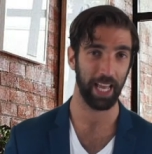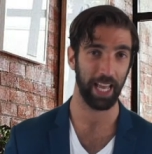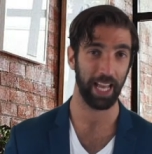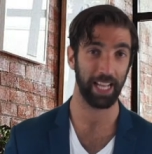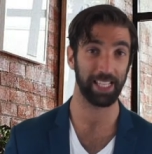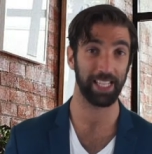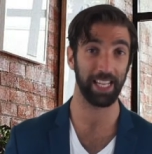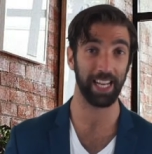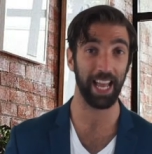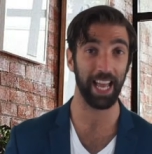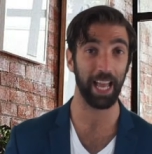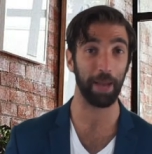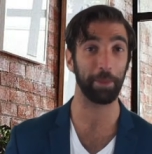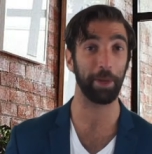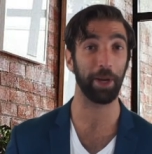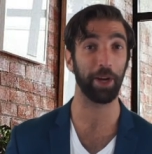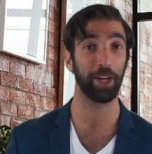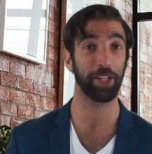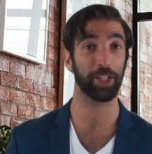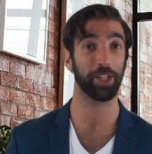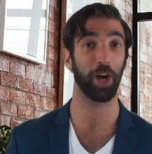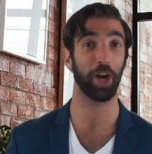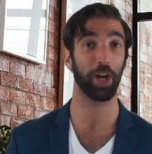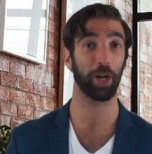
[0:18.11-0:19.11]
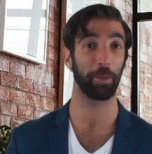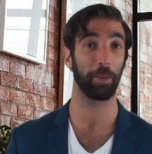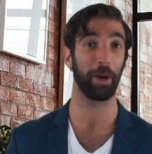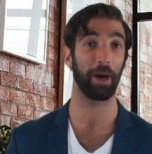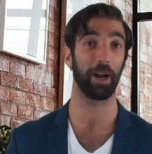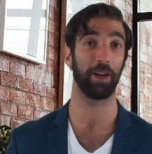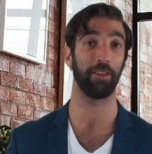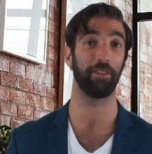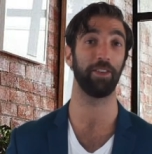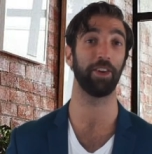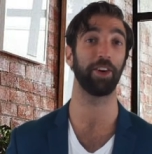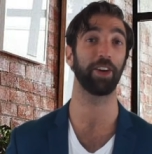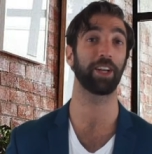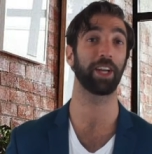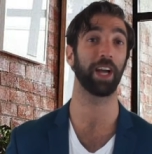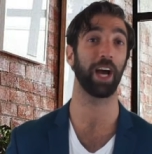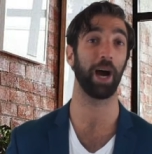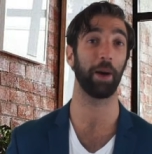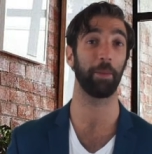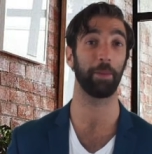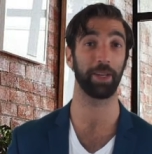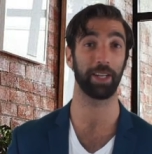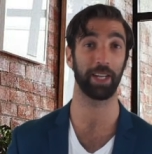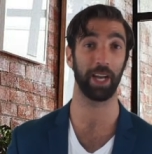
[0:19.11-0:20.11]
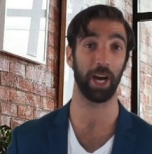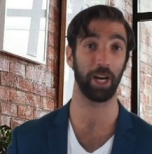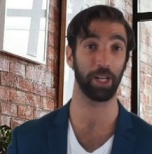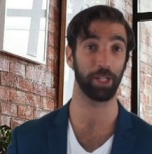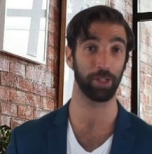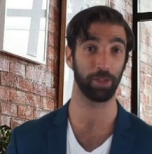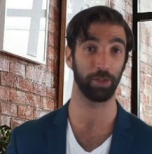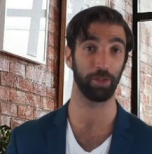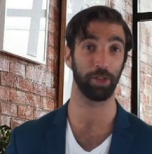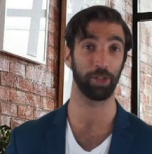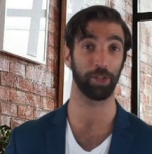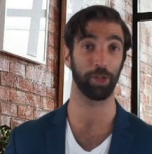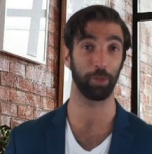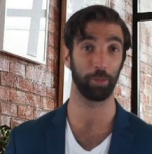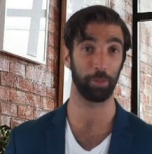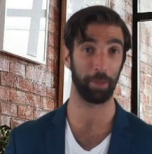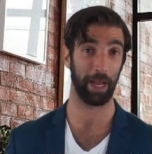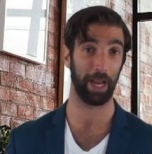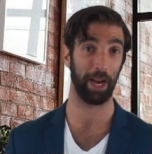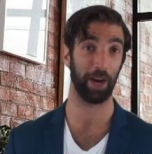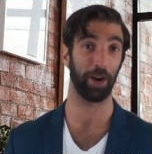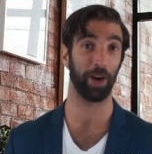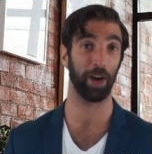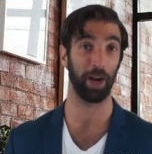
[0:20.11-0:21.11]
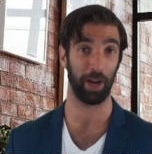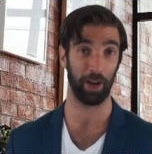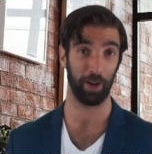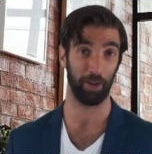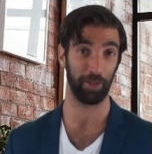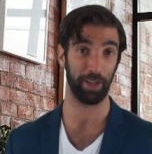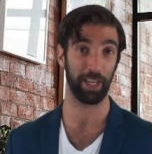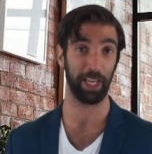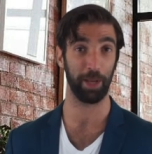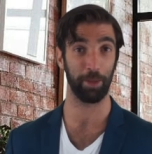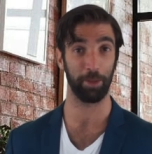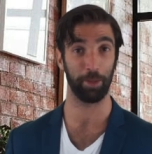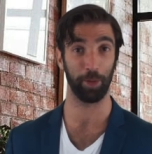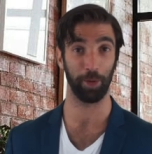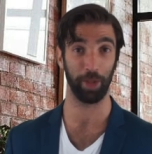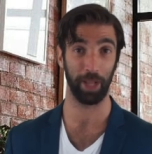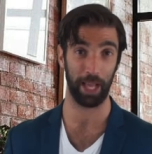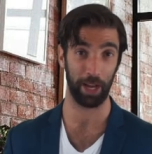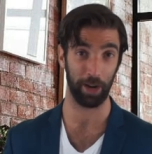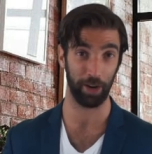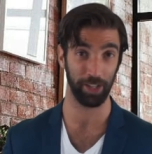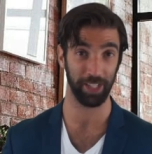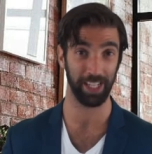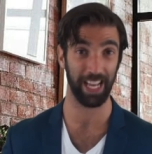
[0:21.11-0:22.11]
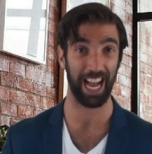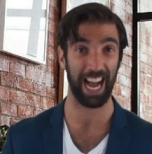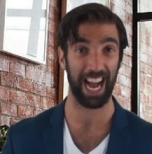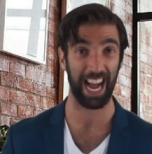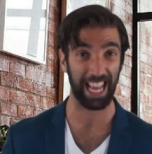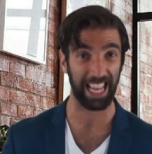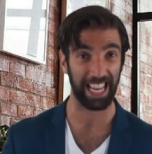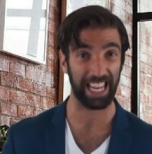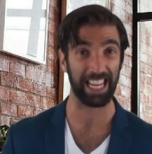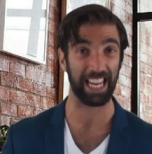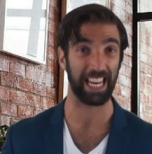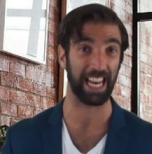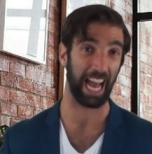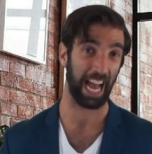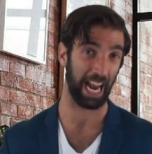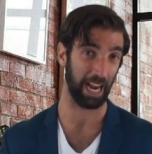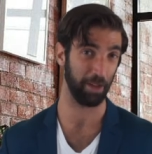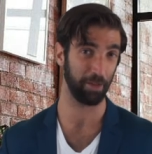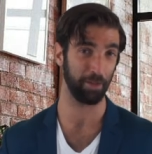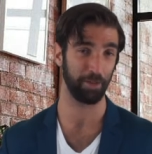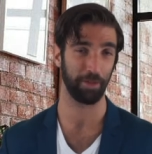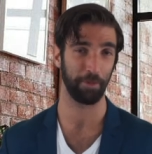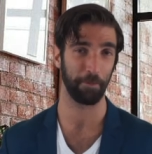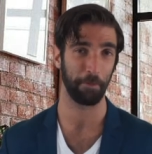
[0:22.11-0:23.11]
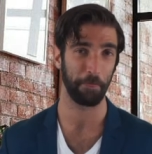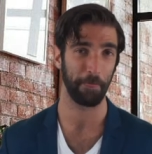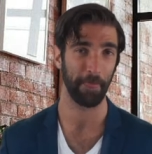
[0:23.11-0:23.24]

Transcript: And today I'm here to talk about a very common controversial pair of Hebrew letters, ayin and aleph.